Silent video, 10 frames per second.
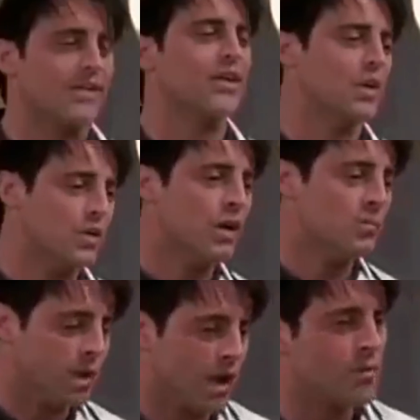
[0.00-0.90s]
than one.
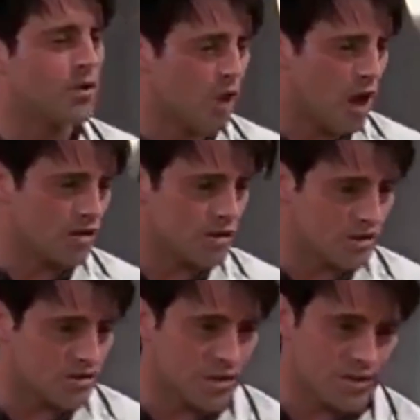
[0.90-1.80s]
Now, of course, this
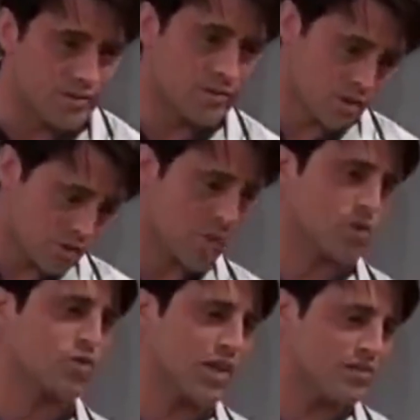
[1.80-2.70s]
has no
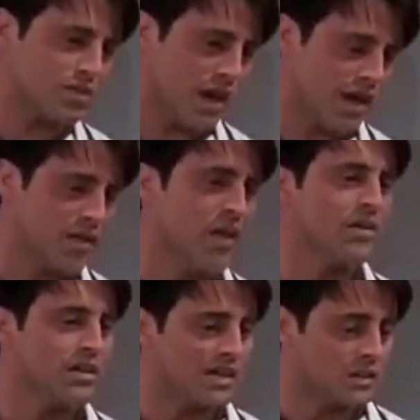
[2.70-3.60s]
ethical
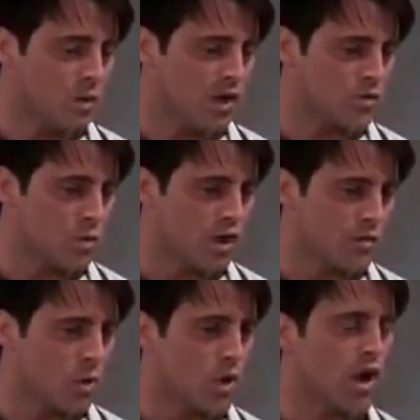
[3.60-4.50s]
dimension to it.
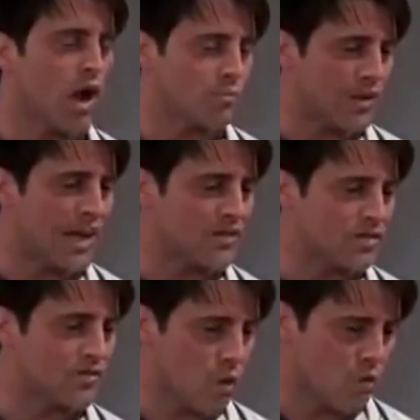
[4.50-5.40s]
It's purely a
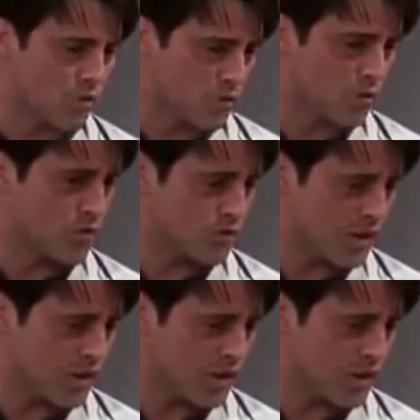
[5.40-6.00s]
numbers game.